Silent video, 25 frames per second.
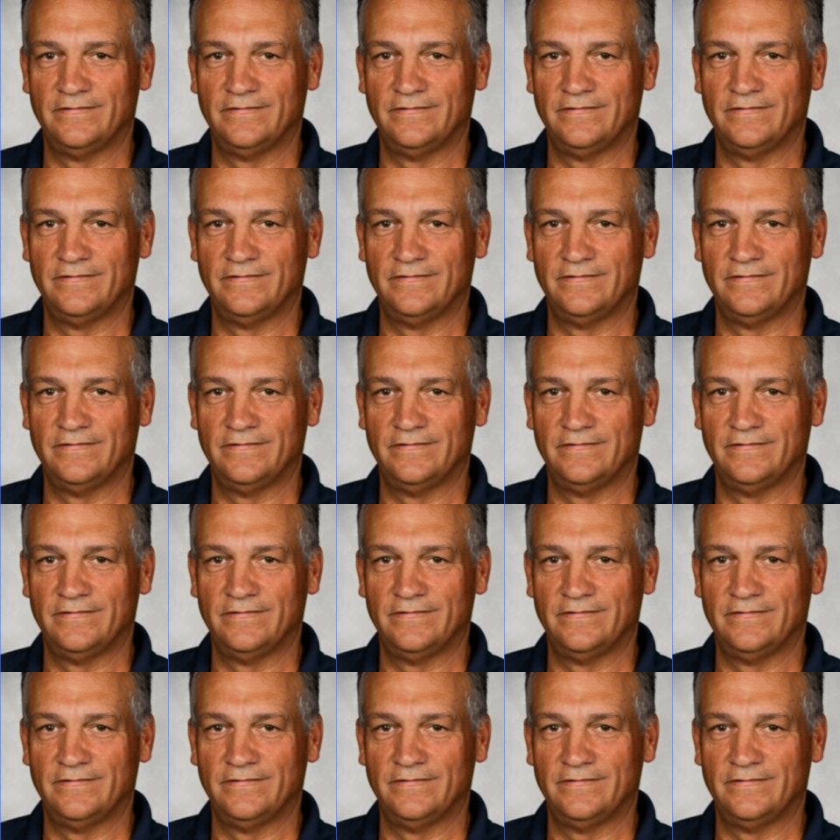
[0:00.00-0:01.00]

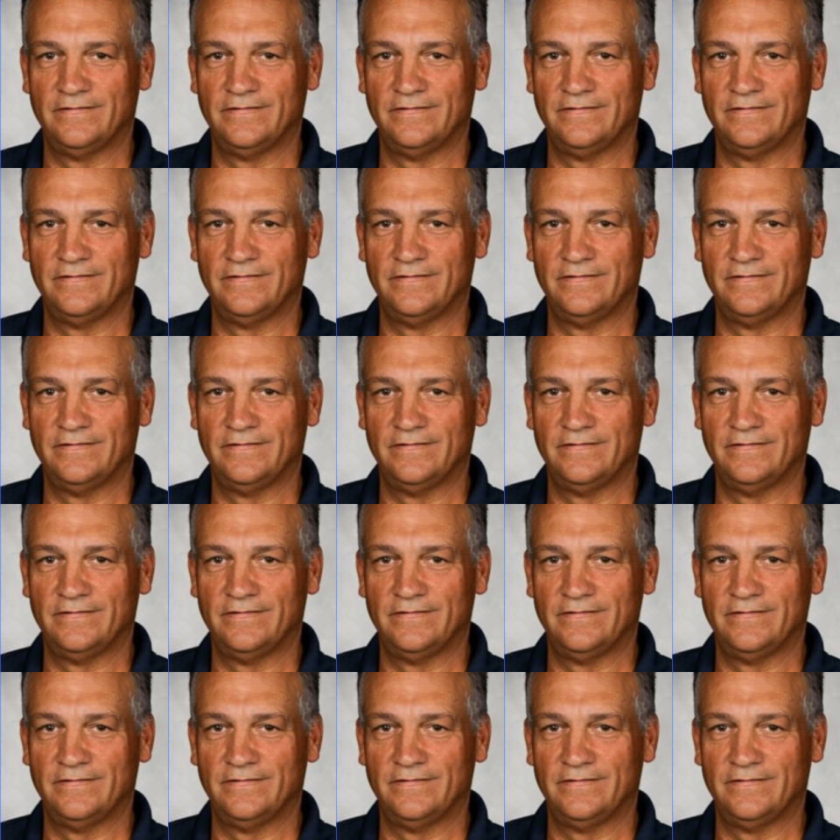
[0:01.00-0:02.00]

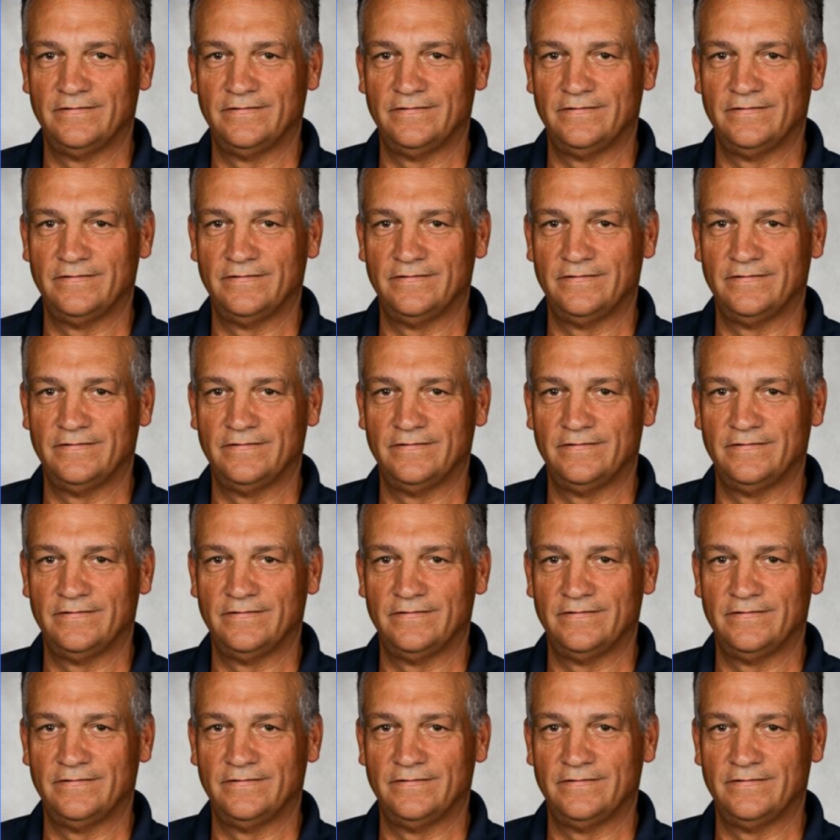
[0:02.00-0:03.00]

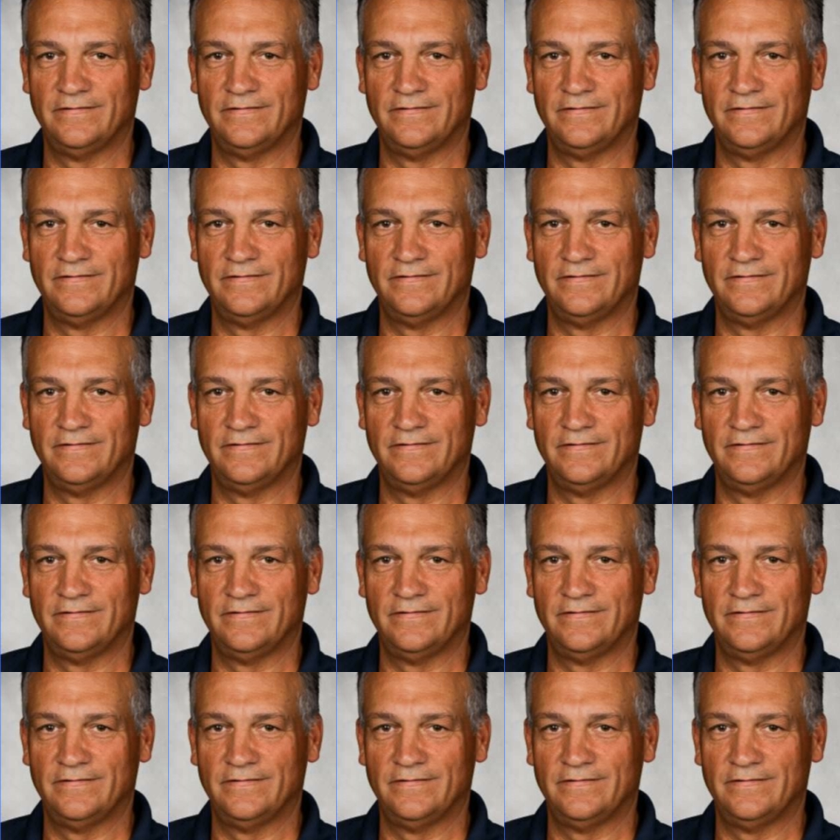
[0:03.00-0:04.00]

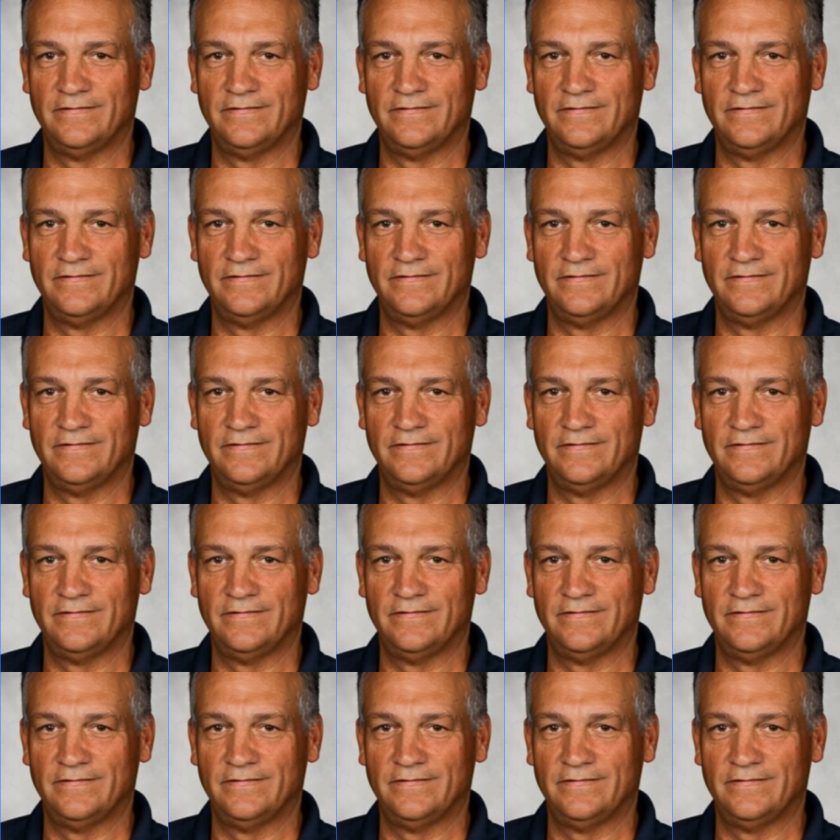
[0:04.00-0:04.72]
This is a still picture; no speech is visible.